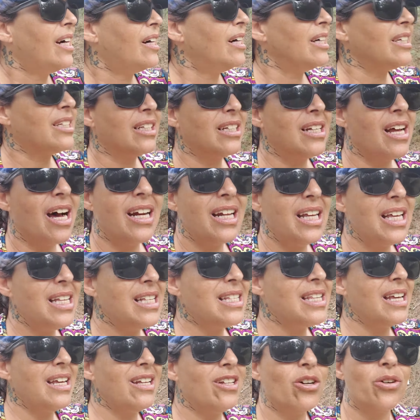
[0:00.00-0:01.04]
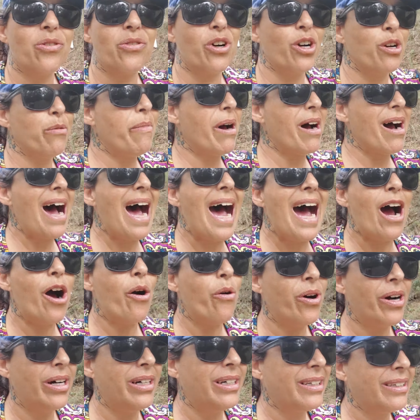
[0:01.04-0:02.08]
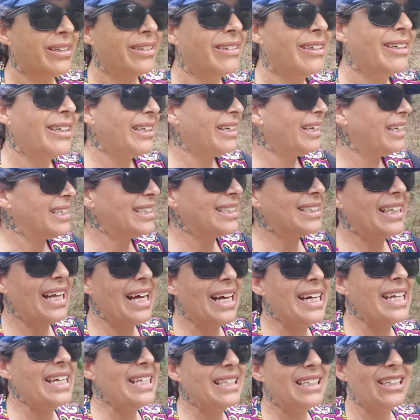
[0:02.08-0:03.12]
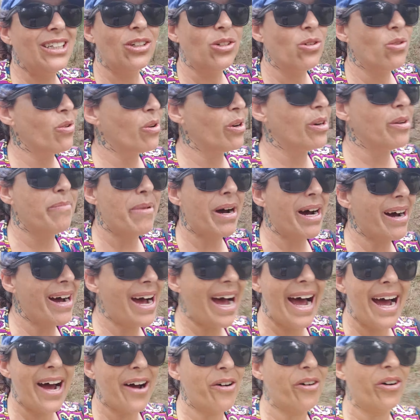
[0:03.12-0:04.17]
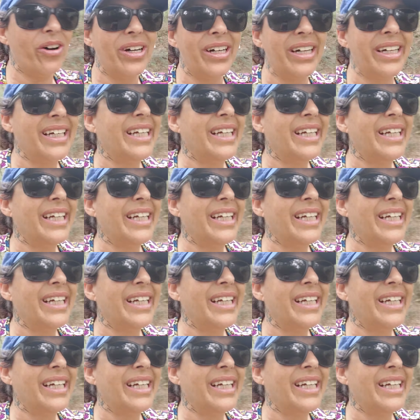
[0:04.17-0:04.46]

It's not easy. Don't worry about how. It's not easy. Don't worry about how.